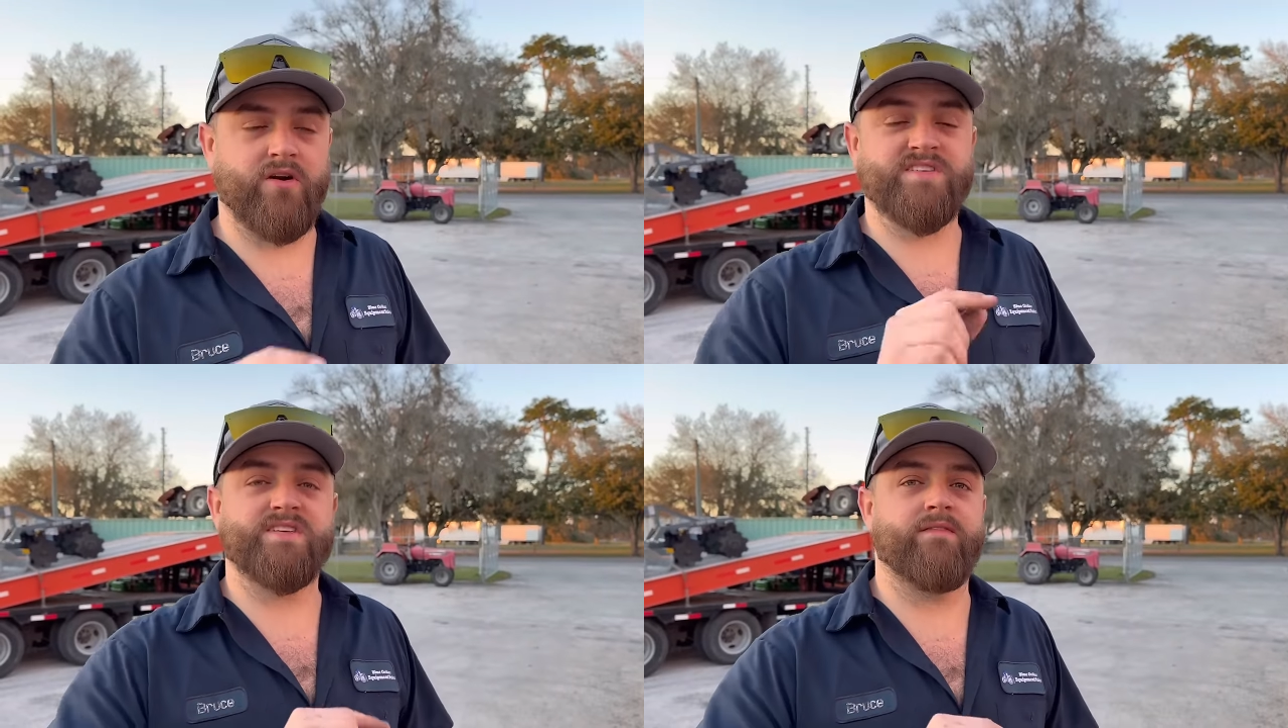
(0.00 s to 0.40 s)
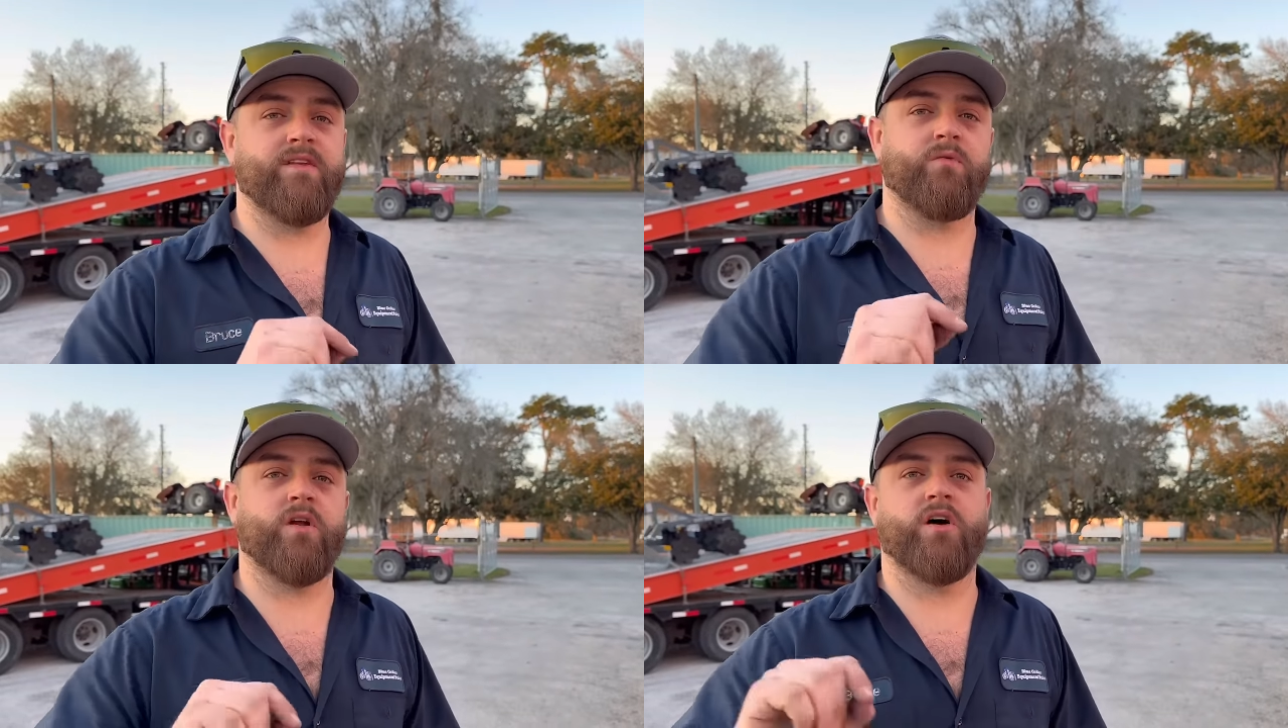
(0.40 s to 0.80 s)

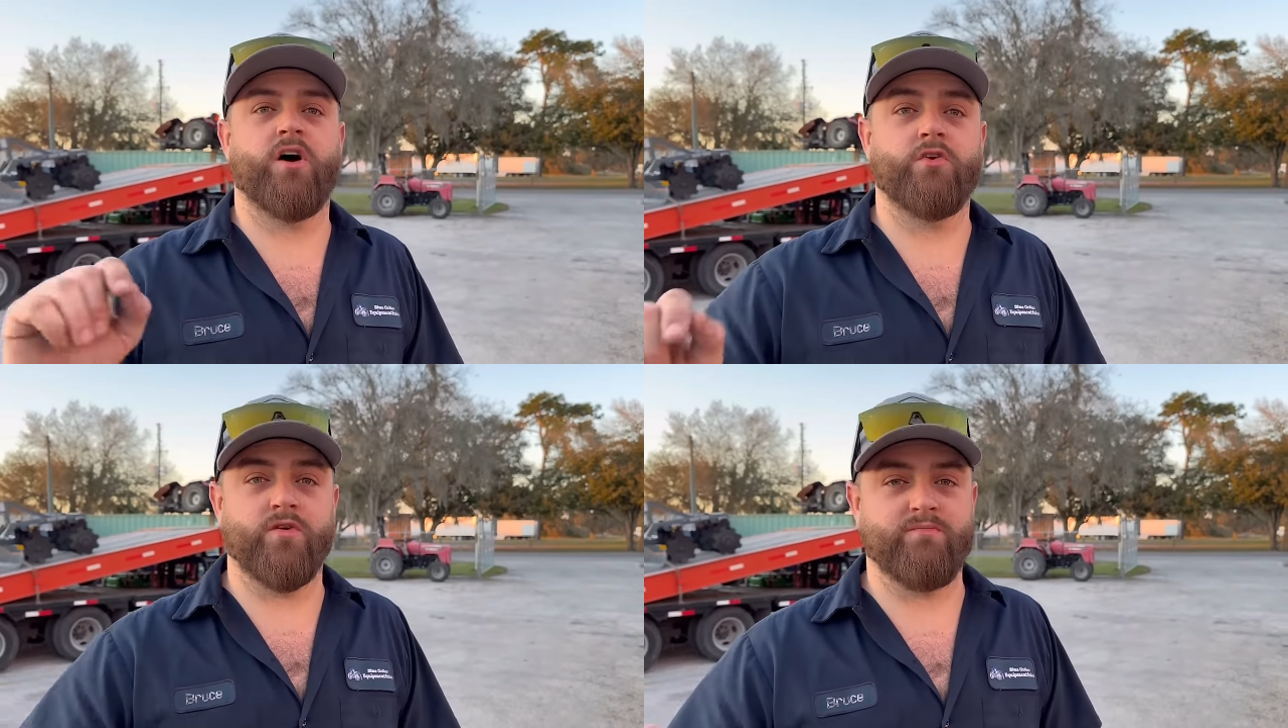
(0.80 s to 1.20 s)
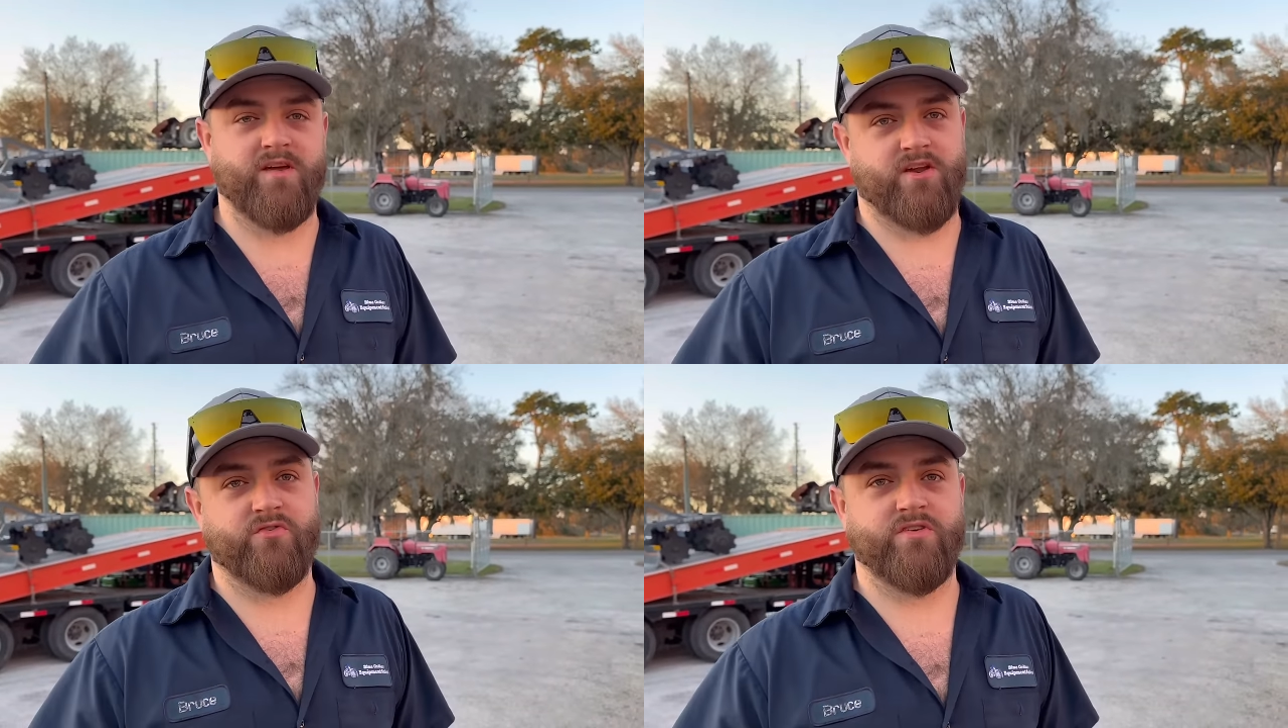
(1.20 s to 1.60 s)
7100
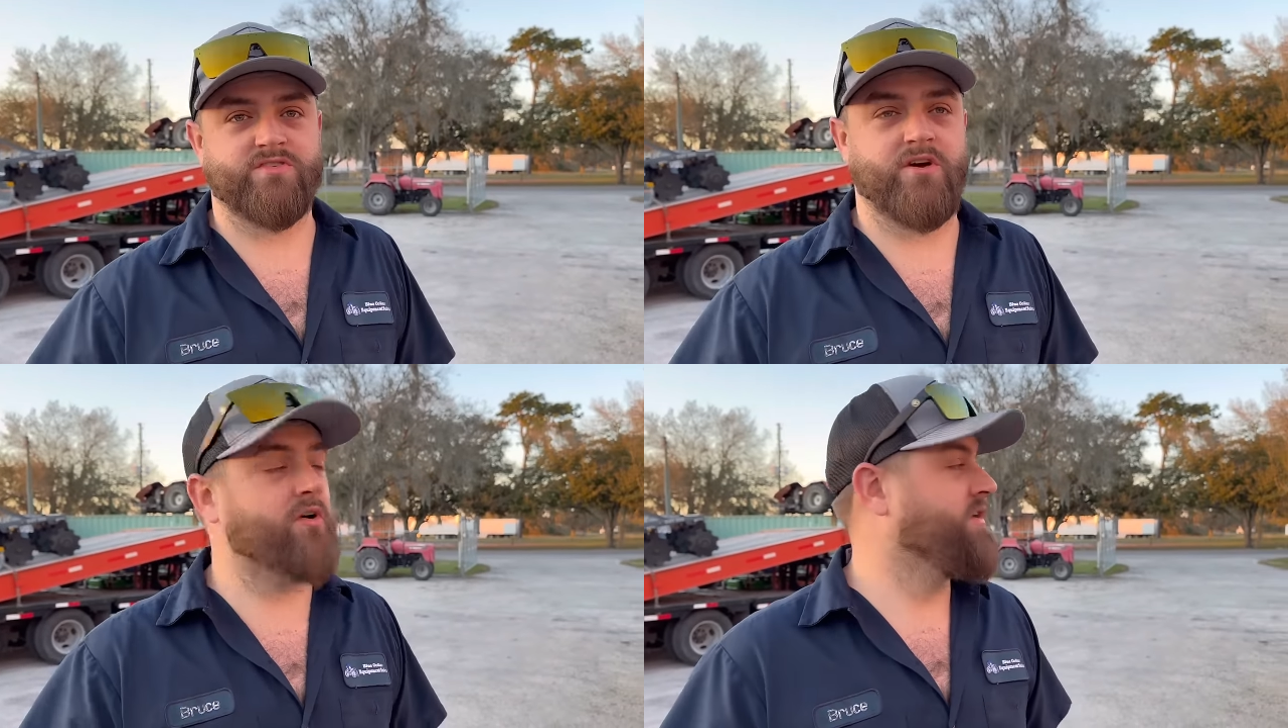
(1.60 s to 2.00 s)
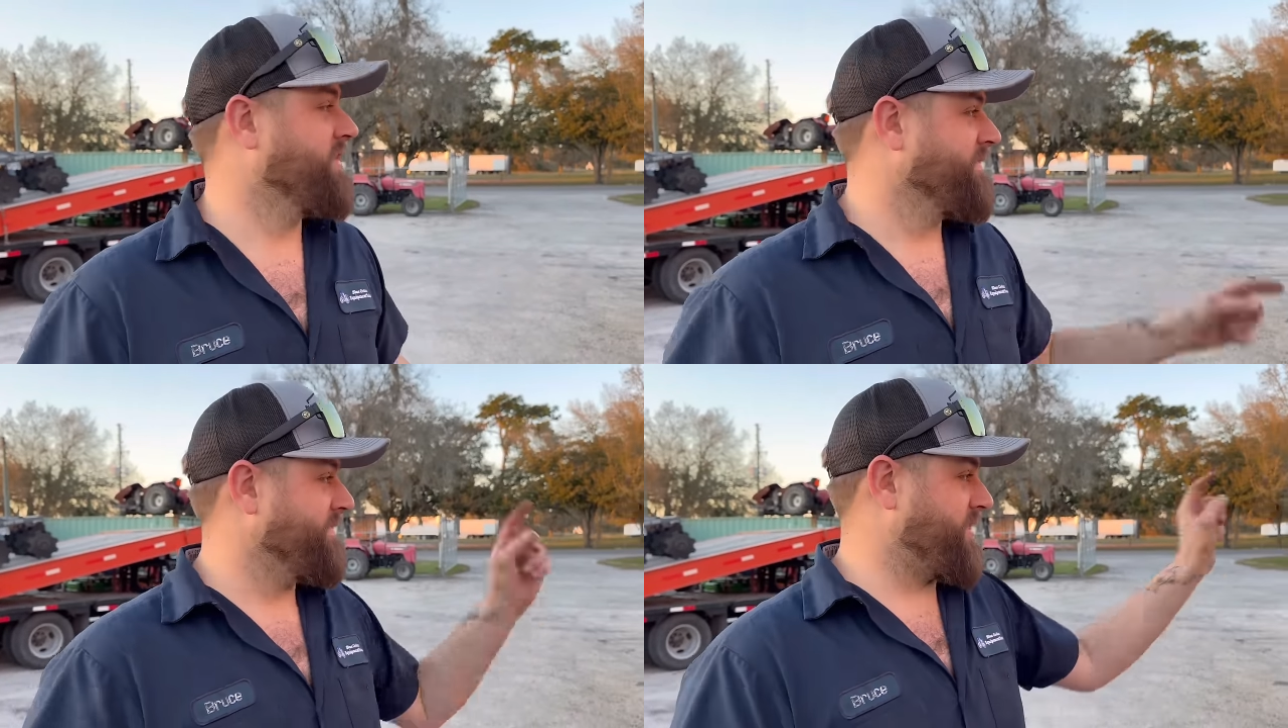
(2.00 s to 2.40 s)
Mahindra. So
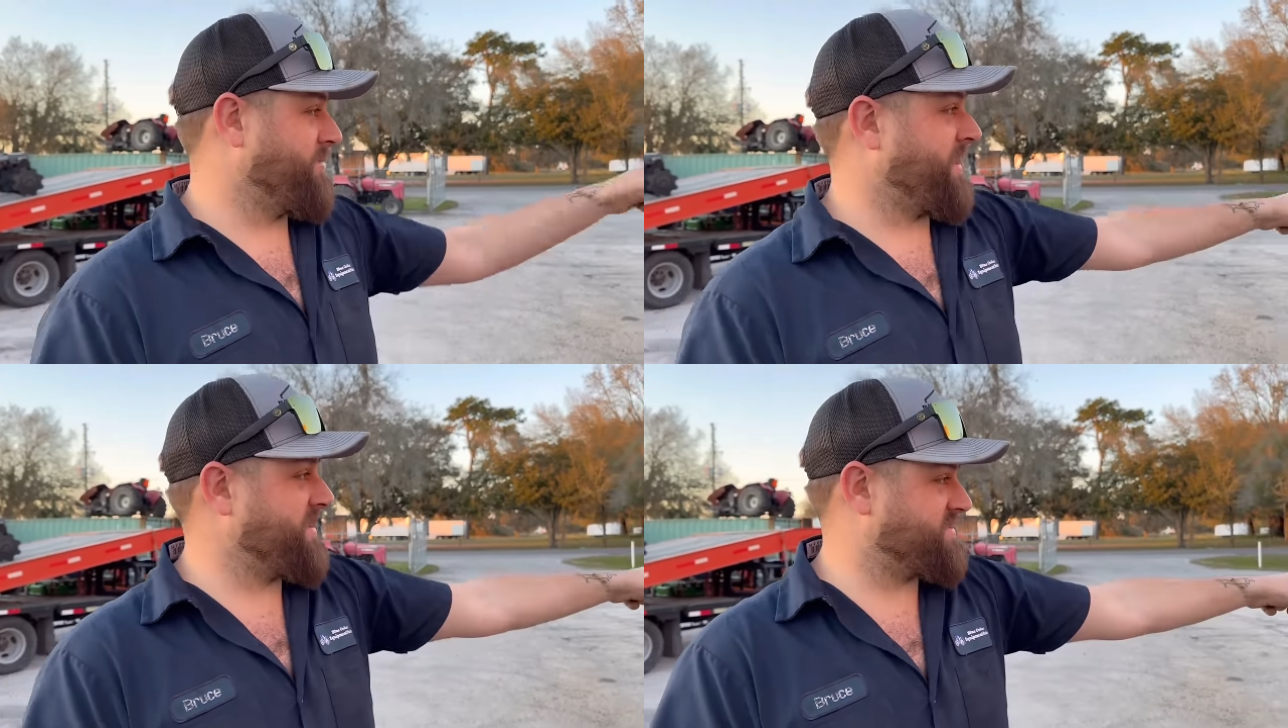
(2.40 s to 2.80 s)
anybody needs